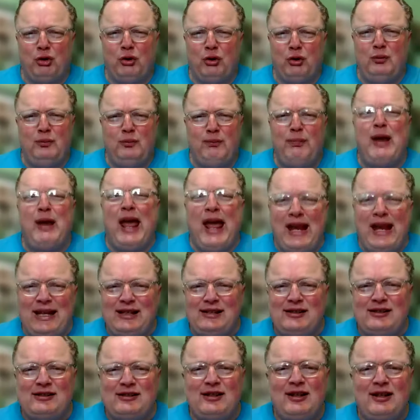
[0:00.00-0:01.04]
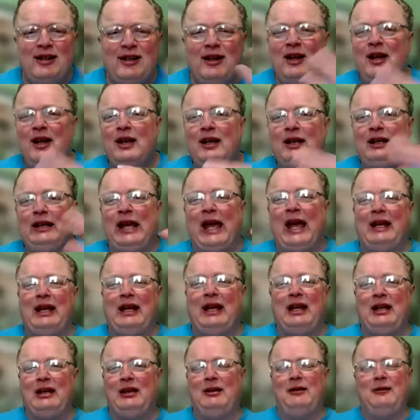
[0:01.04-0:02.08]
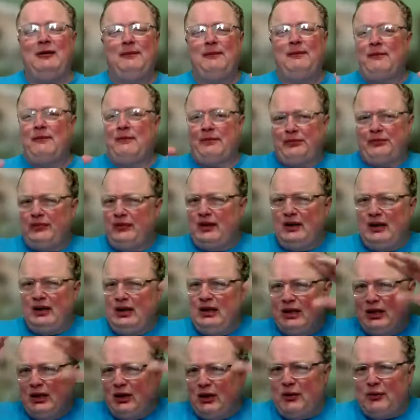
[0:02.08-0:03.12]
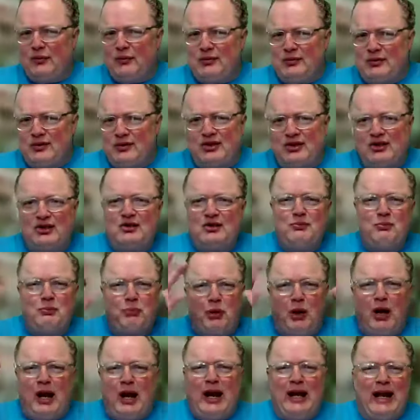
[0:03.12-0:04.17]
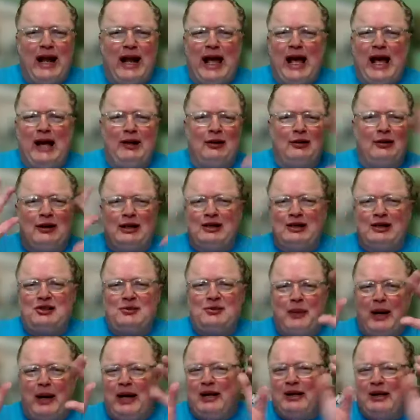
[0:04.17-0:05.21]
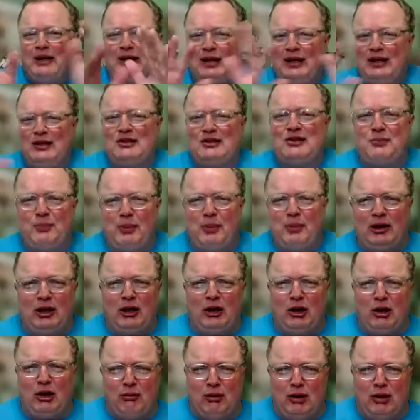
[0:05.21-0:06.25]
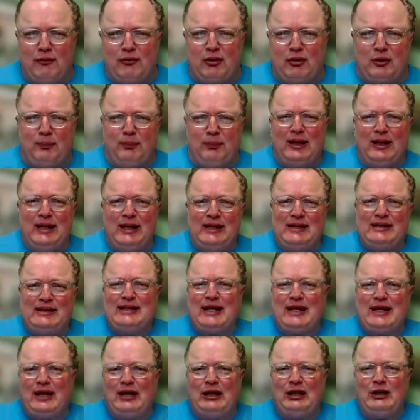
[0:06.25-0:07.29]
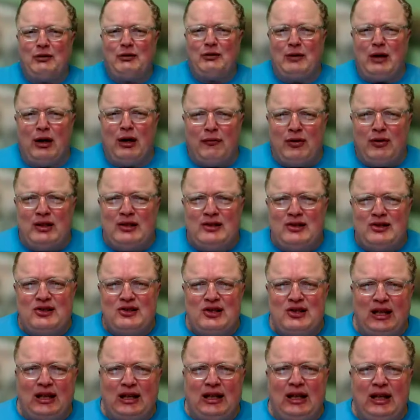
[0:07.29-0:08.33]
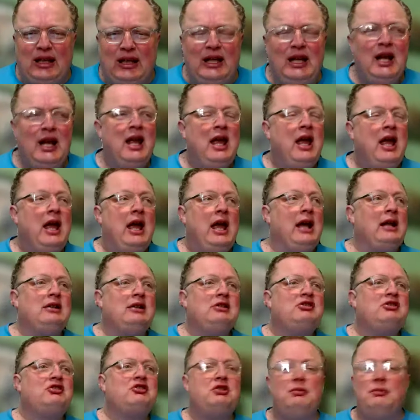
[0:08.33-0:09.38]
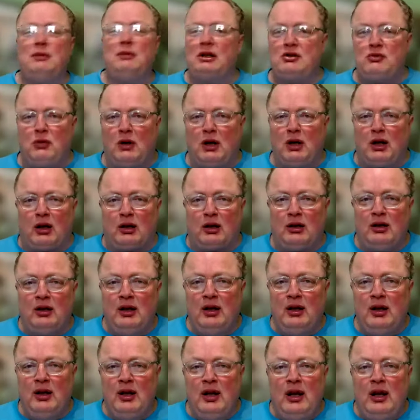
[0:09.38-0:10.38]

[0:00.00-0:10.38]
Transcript: fruit paste getting, spread out, expanding, spilling all over the place, getting your oven sticky, and it's too much work.